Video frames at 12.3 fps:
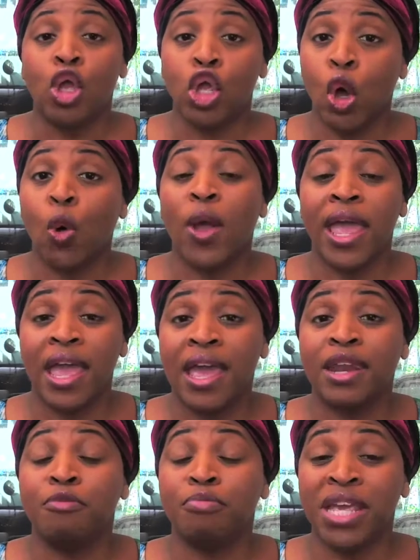Go
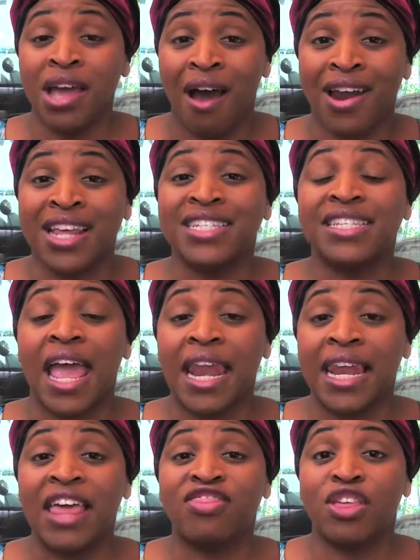ahead and be honest
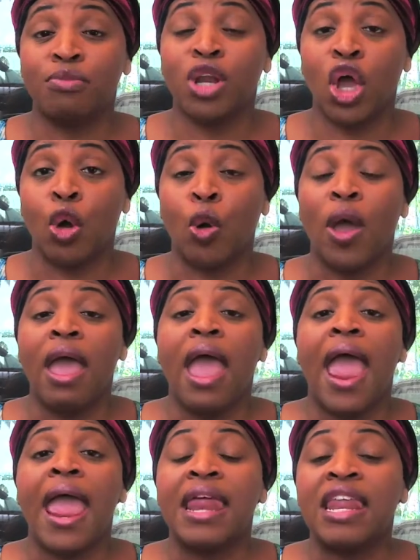and let them know.
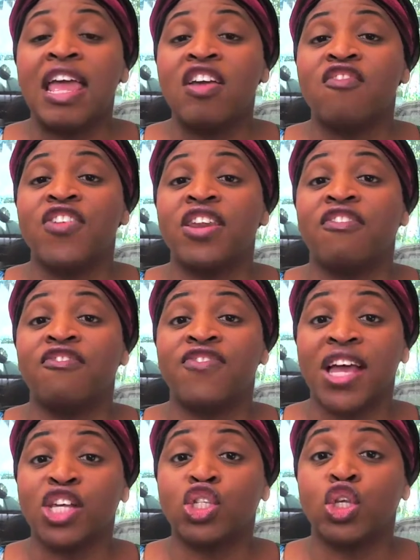And if it
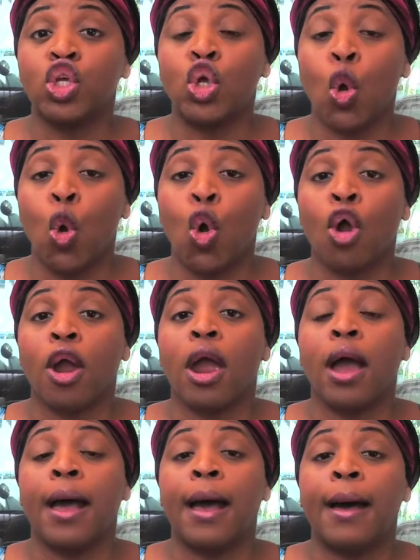affects your
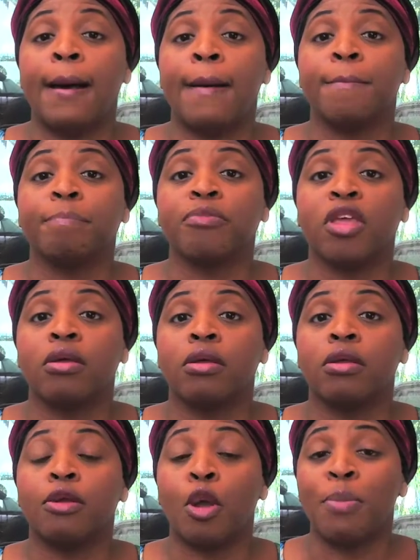
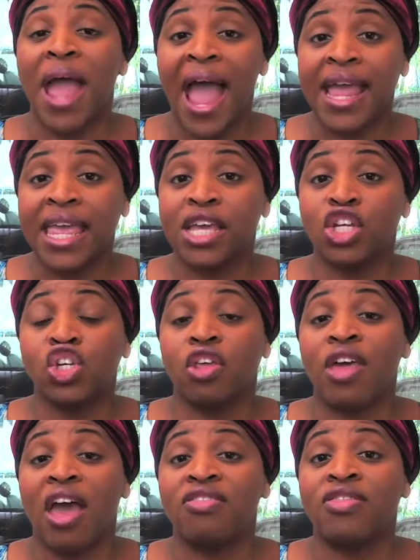package
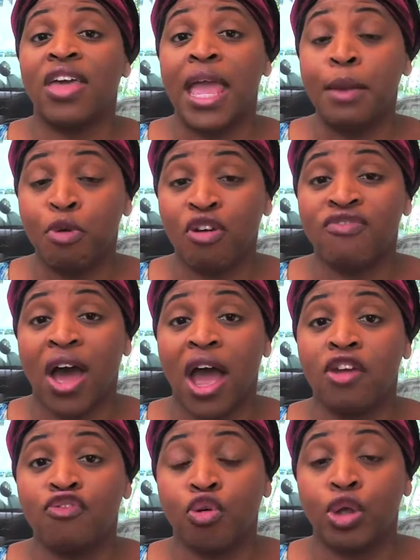that they
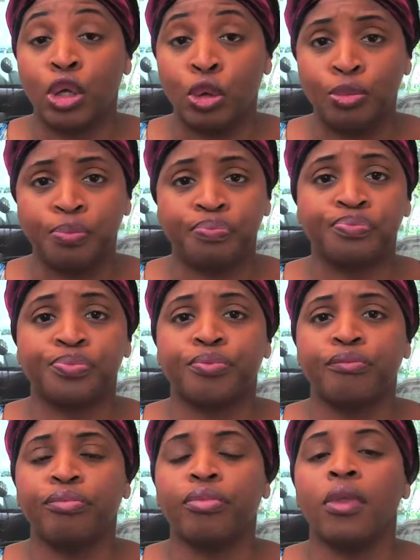provide for you,
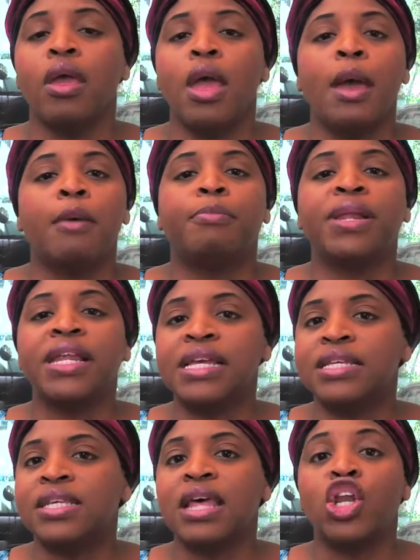
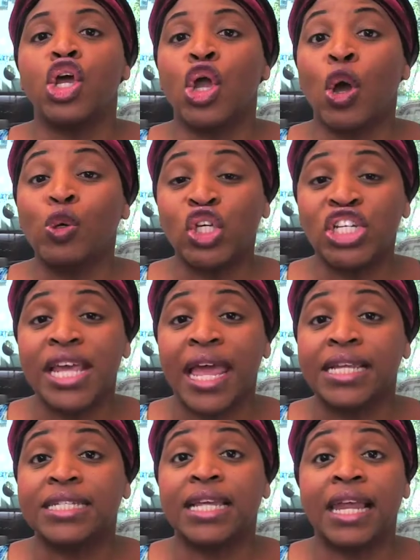please
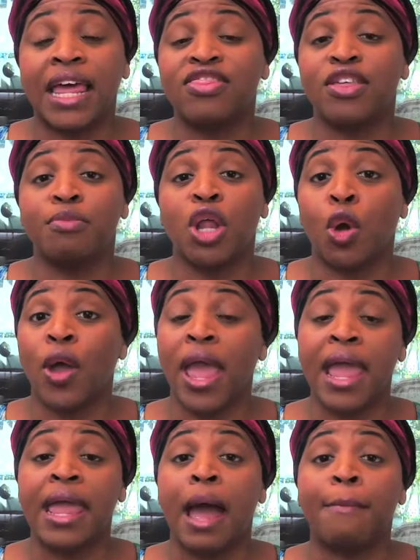negotiate to let them know,
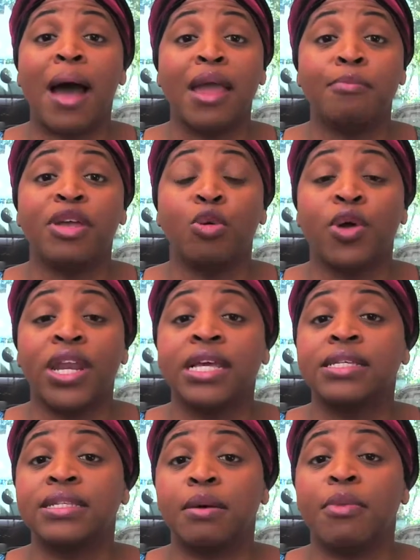hey, I might be
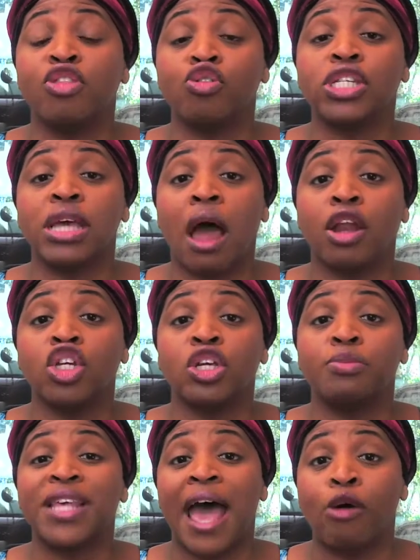winning some other
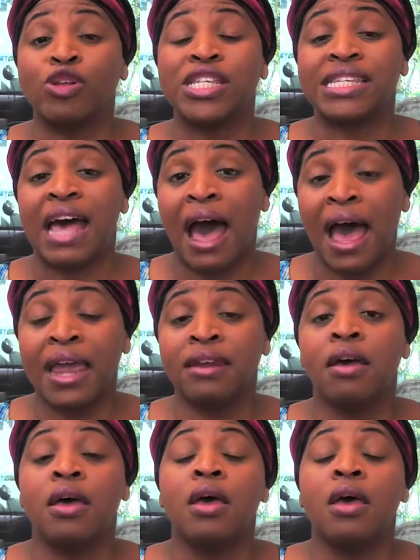scholarships outside